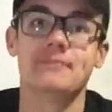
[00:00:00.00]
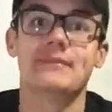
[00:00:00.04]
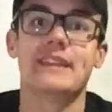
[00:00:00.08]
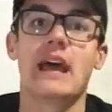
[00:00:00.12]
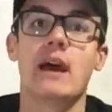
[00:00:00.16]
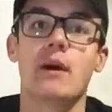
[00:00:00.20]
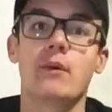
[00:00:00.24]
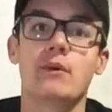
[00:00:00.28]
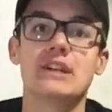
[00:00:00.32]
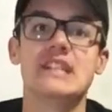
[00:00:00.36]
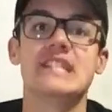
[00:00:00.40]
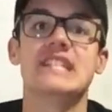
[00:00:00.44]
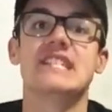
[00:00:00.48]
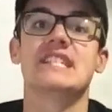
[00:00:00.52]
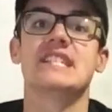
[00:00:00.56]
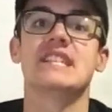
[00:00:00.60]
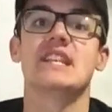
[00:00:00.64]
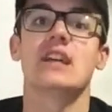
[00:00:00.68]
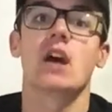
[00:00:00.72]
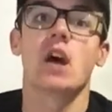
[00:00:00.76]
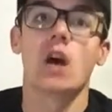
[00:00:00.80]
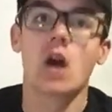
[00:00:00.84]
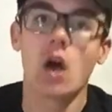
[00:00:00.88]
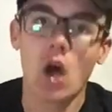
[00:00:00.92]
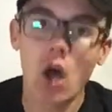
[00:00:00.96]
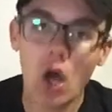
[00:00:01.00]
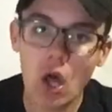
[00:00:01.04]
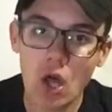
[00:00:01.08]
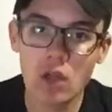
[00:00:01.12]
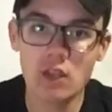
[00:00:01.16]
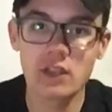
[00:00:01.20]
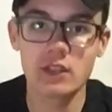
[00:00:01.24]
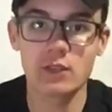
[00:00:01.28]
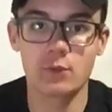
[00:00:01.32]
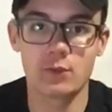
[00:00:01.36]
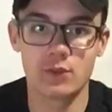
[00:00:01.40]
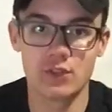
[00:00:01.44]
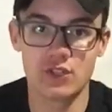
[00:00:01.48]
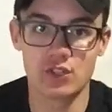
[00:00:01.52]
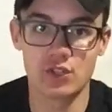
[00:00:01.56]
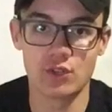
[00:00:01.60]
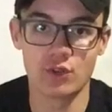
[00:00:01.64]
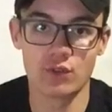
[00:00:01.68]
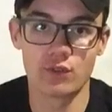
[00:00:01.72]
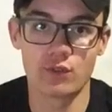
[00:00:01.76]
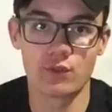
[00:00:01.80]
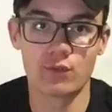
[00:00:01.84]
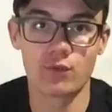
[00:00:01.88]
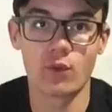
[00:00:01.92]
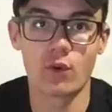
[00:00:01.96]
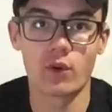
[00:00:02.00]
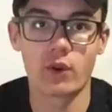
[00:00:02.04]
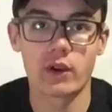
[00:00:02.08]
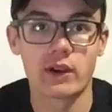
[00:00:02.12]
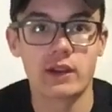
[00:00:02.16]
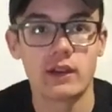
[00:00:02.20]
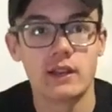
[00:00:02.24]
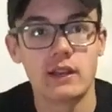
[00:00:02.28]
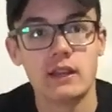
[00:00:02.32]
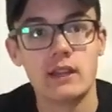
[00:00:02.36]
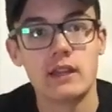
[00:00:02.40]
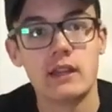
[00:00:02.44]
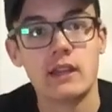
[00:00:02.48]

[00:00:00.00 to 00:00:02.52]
That was all it was used for.